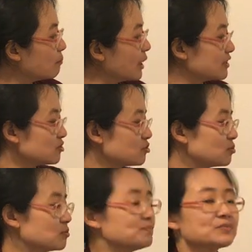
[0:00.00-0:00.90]

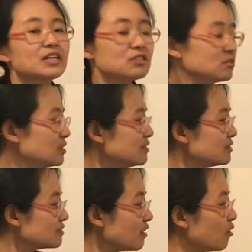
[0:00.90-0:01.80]
muscle. So this
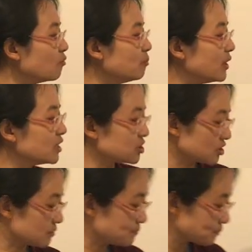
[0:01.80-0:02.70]
is the whole
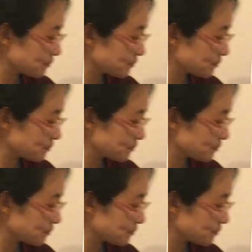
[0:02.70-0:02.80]
picture.